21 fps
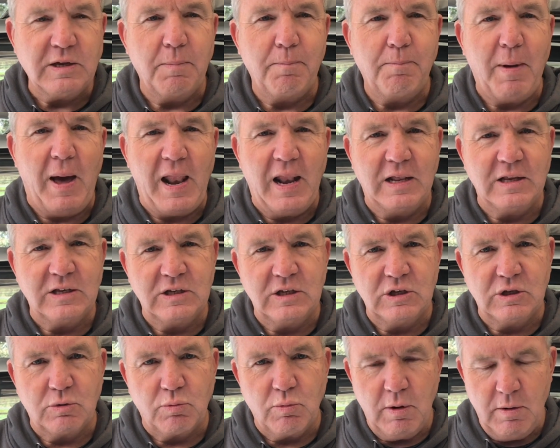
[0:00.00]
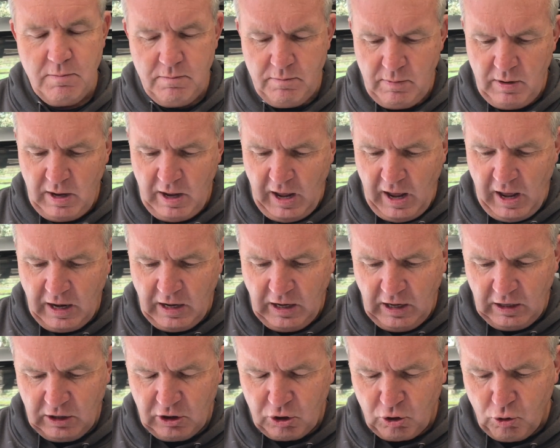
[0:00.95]
to balance this rim and
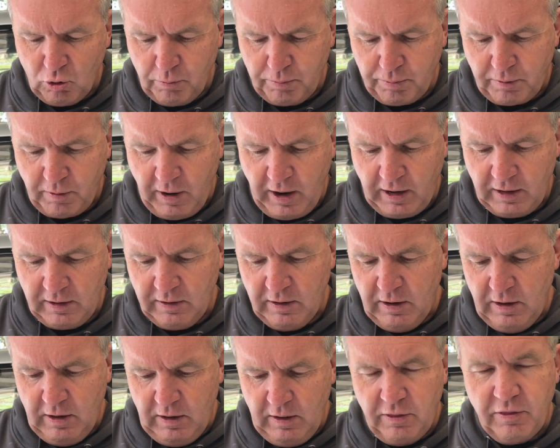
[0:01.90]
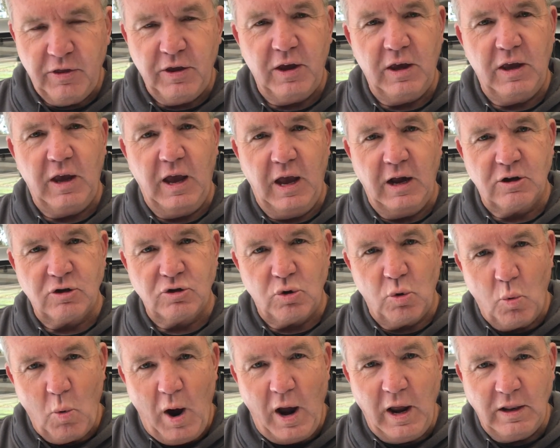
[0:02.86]
incorporate the
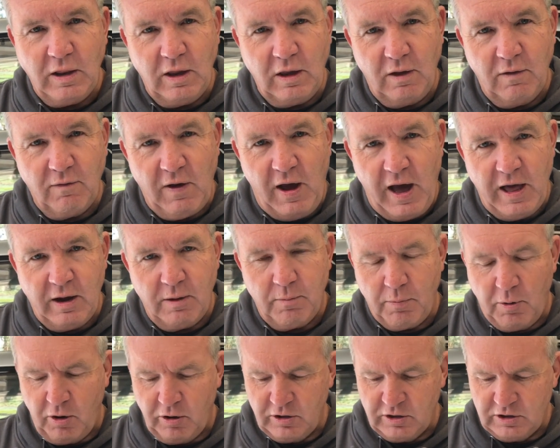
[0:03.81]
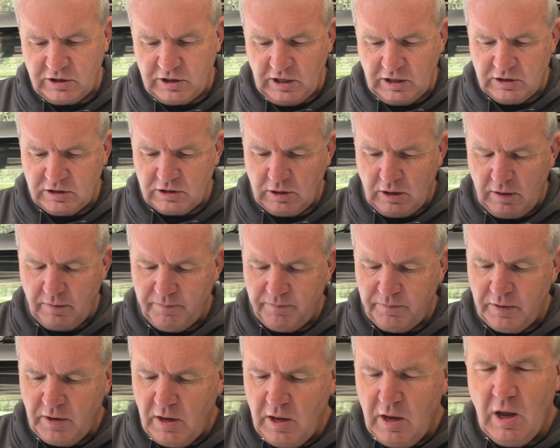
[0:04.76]
extra weight that you've added by the sensor.
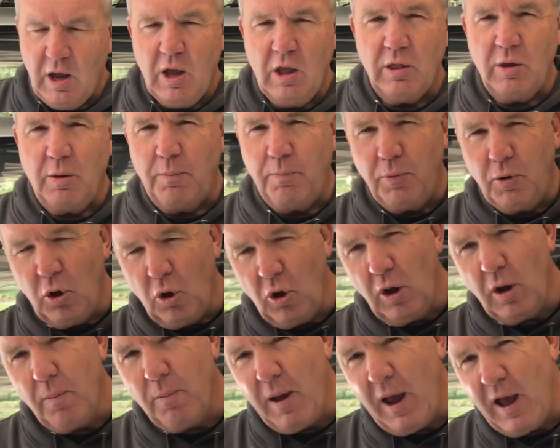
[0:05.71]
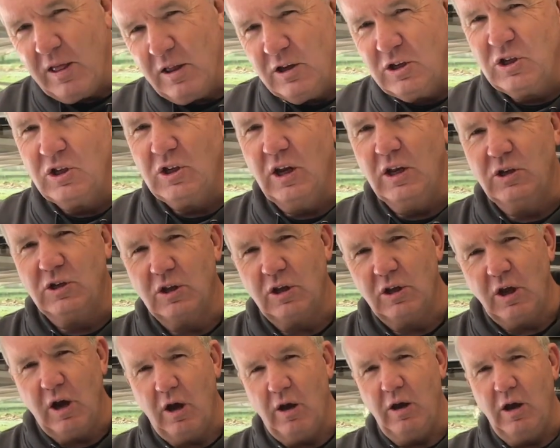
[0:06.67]
The beauty about this
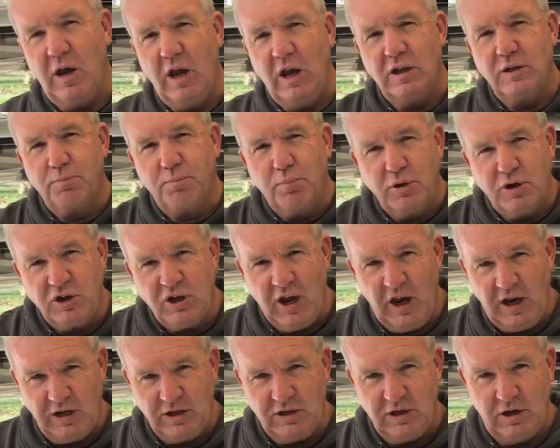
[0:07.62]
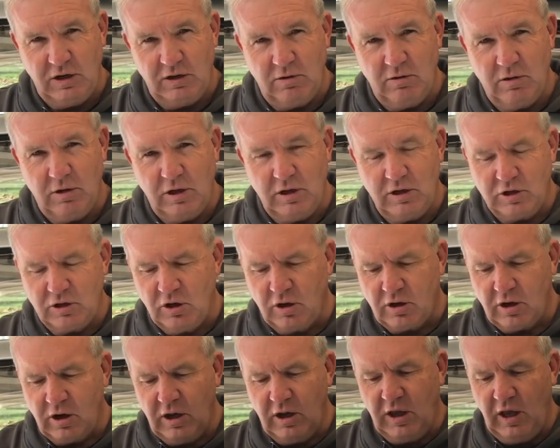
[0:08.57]
sensor though, it's protected. It's
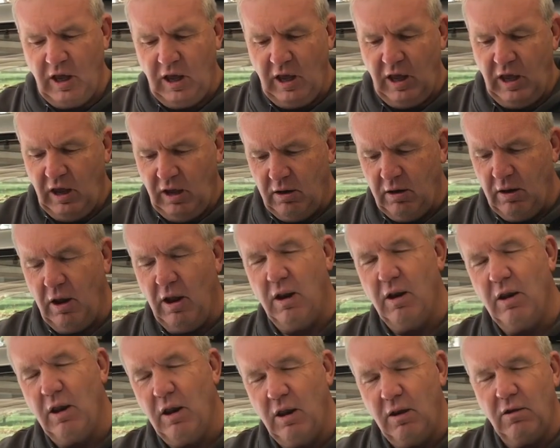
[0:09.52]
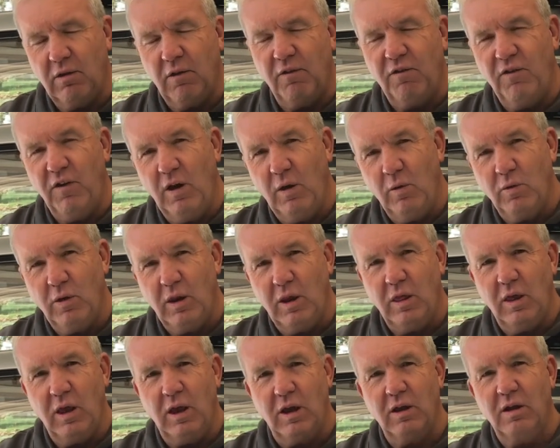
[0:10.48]
not going to get hit and interfere with
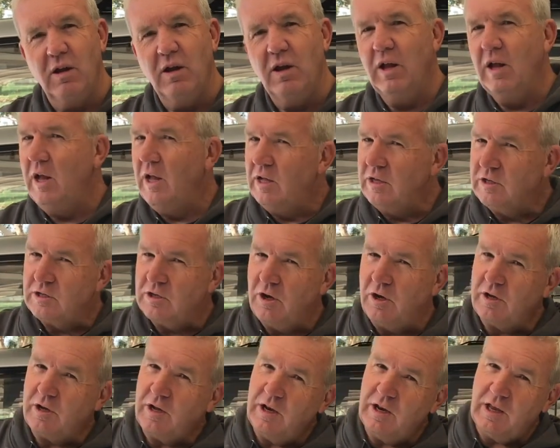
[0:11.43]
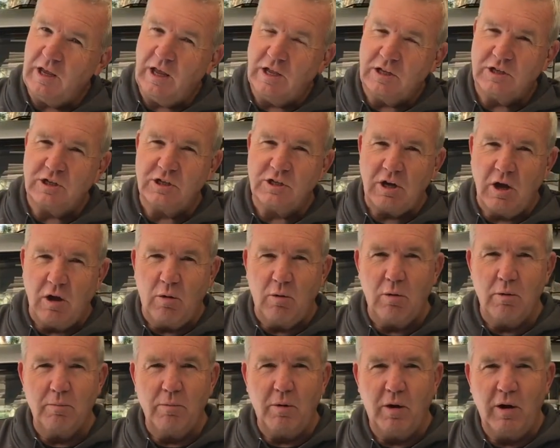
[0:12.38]
anything. It's not going to get
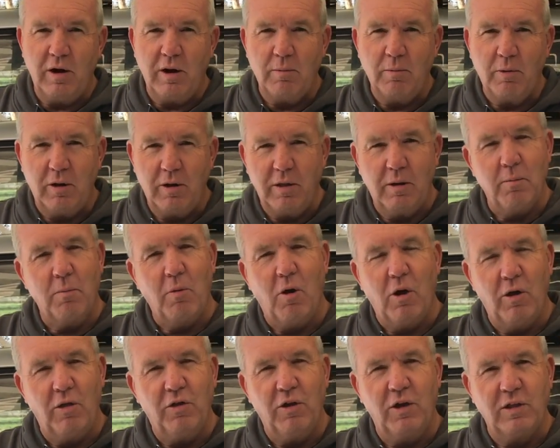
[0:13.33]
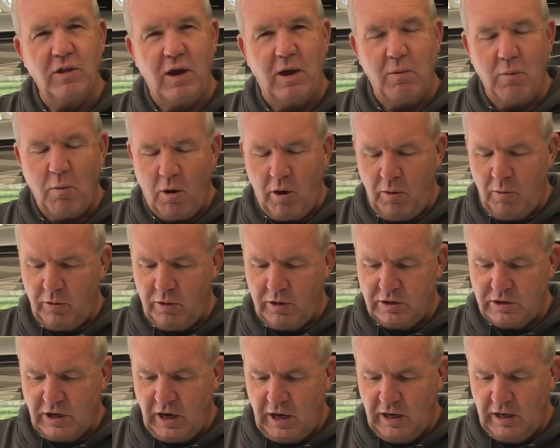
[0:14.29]
stolen by anybody that might think they might
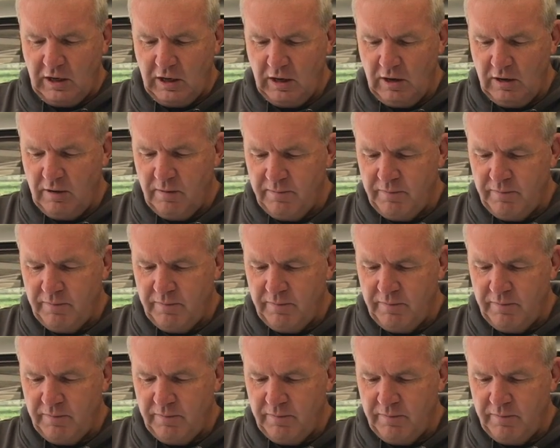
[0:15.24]
want to take it.